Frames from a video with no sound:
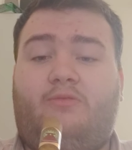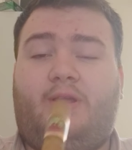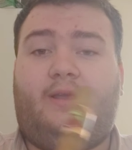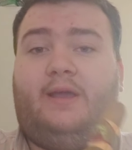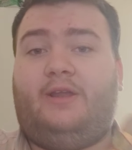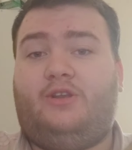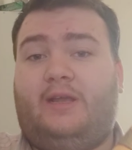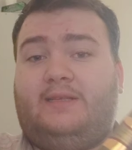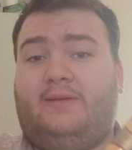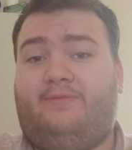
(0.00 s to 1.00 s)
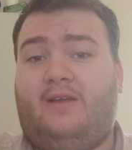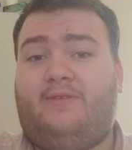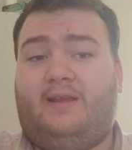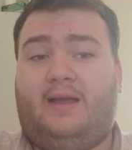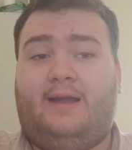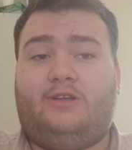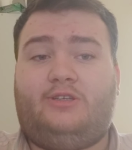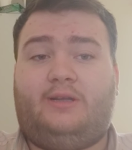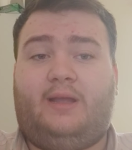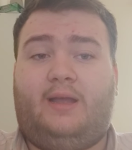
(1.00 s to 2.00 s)
ring gauge. It's a very large
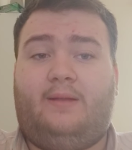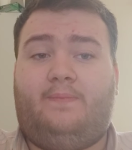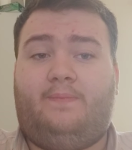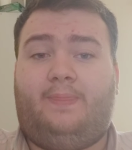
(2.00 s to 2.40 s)
cigar.